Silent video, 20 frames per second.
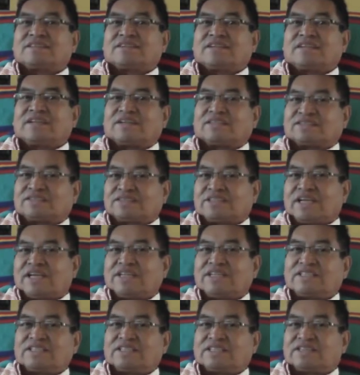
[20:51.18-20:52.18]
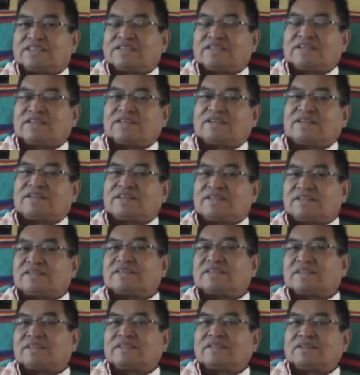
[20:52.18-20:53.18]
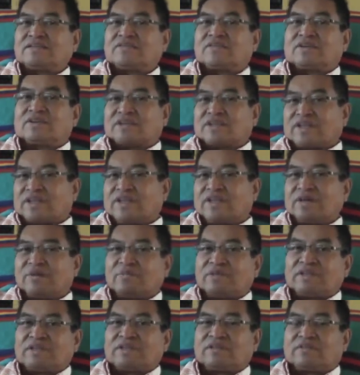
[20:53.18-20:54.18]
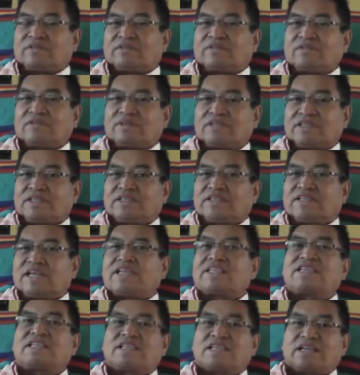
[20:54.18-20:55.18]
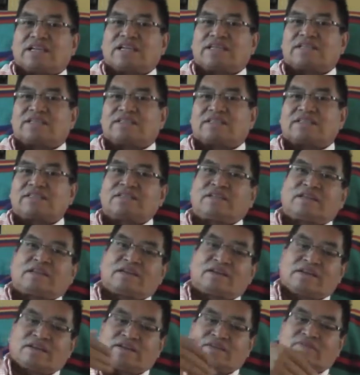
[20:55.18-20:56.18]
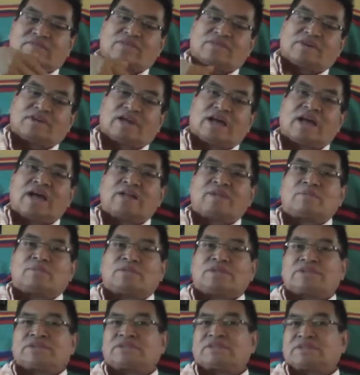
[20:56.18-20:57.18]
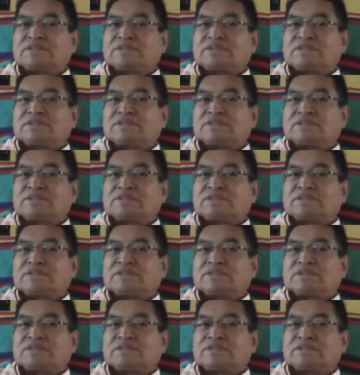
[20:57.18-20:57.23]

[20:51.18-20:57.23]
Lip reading: So there's changes in there for the human designation and for the animals.